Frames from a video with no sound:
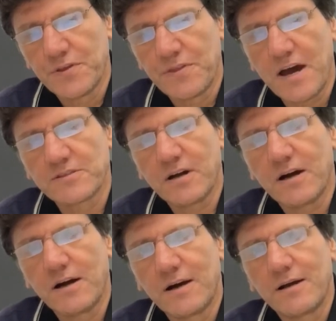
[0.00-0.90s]
that
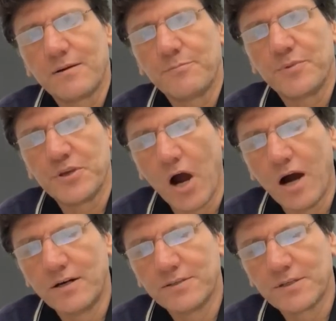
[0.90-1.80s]
are
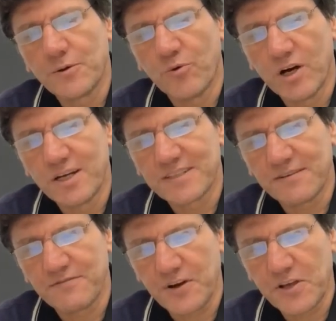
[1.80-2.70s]
beyond words
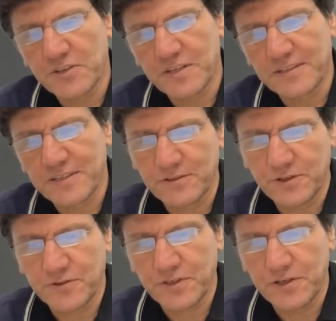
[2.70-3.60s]
and phrases and
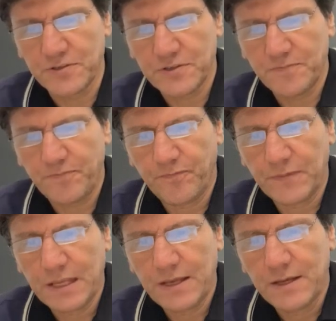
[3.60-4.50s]
sentences
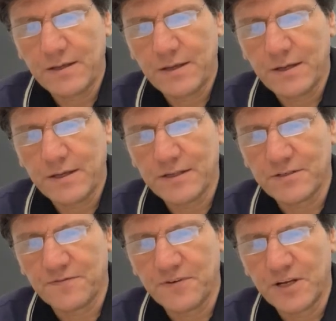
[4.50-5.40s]
is
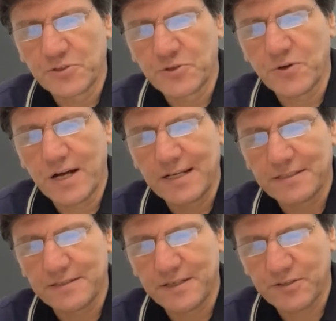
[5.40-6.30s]
referred to as
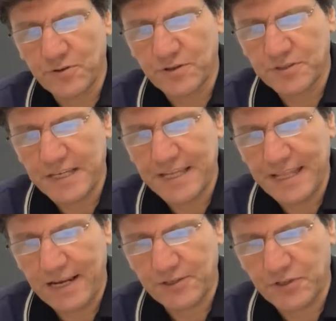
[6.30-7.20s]
discourse
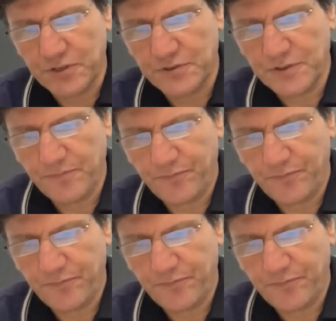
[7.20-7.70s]
analysis.